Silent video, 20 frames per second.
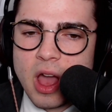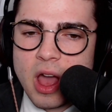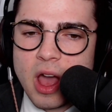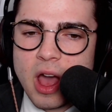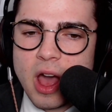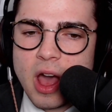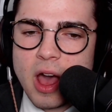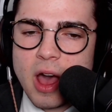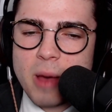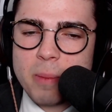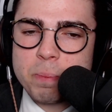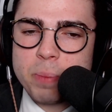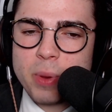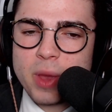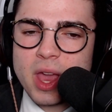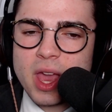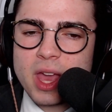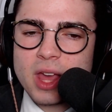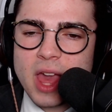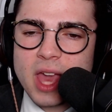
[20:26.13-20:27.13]
A
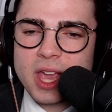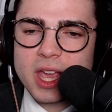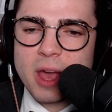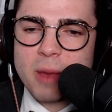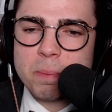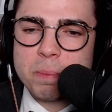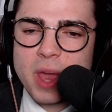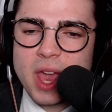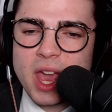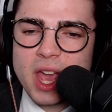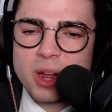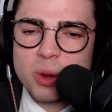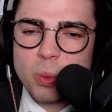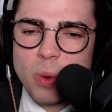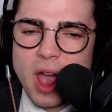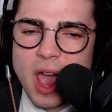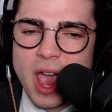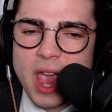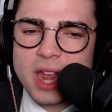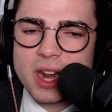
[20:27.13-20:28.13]
big
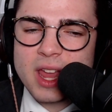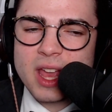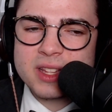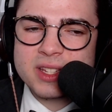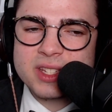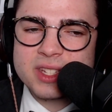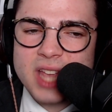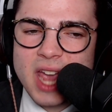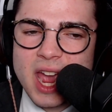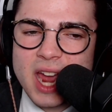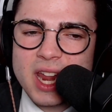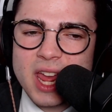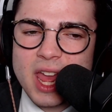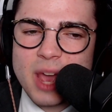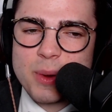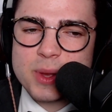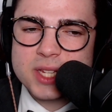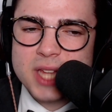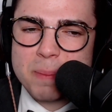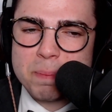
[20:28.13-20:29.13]
right. Instead, it
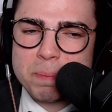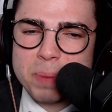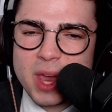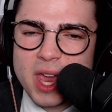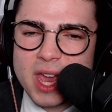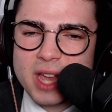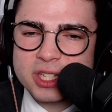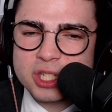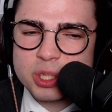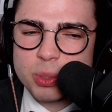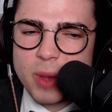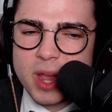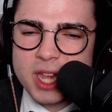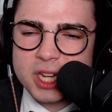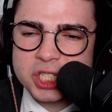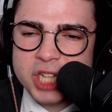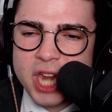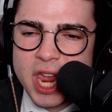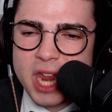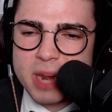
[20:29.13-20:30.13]
was a big sweet
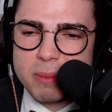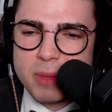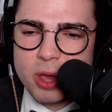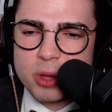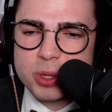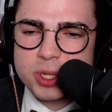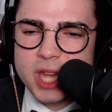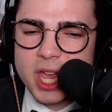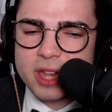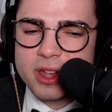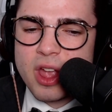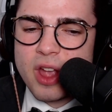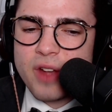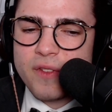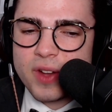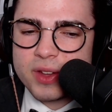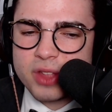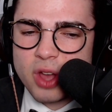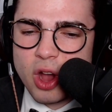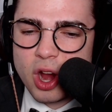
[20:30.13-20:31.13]
chin music
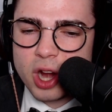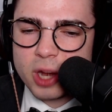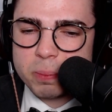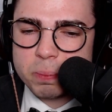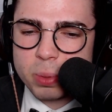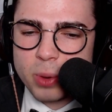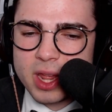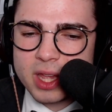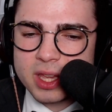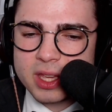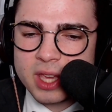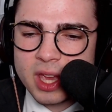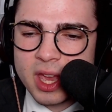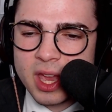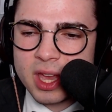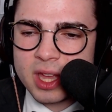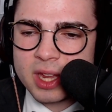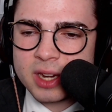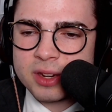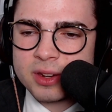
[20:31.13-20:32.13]
from the Heartbreak
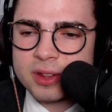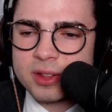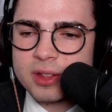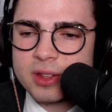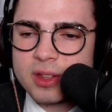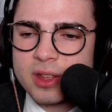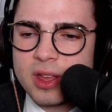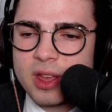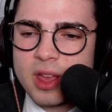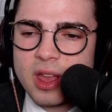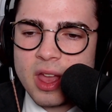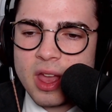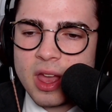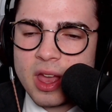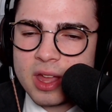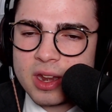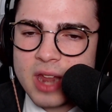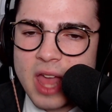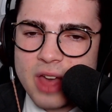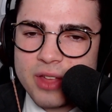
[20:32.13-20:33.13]
Kid.
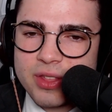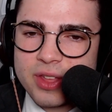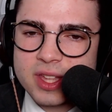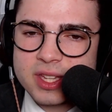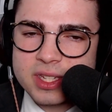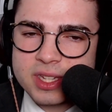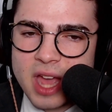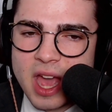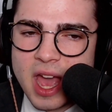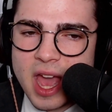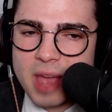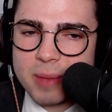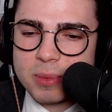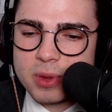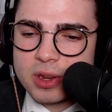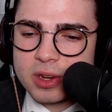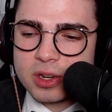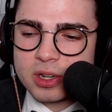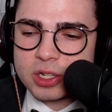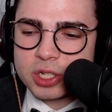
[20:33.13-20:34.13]
And now this time,
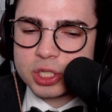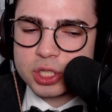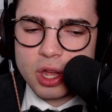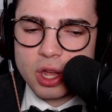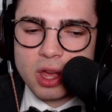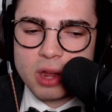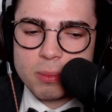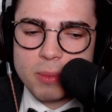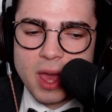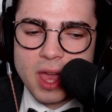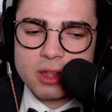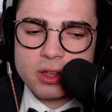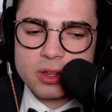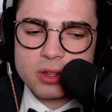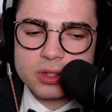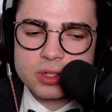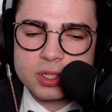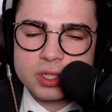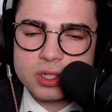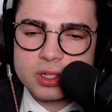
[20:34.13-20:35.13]
Shawn
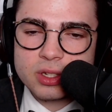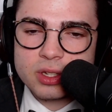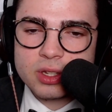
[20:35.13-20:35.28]
Michaels